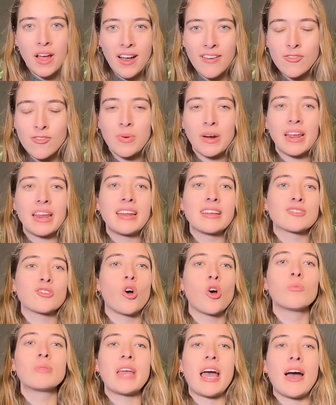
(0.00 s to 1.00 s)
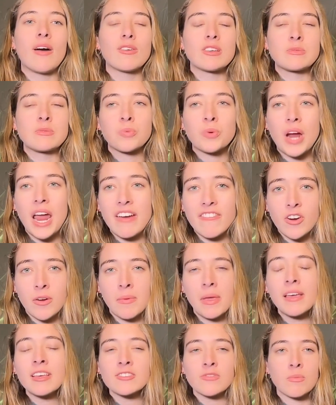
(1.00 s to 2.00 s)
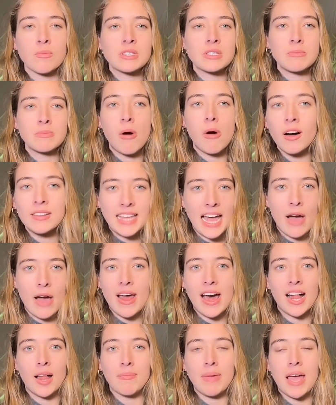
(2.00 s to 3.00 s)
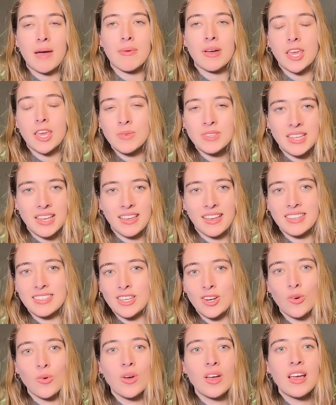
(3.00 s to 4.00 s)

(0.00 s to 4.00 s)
Everybody in his hometown is praying for him. He's from small town Alabama. He was telling us,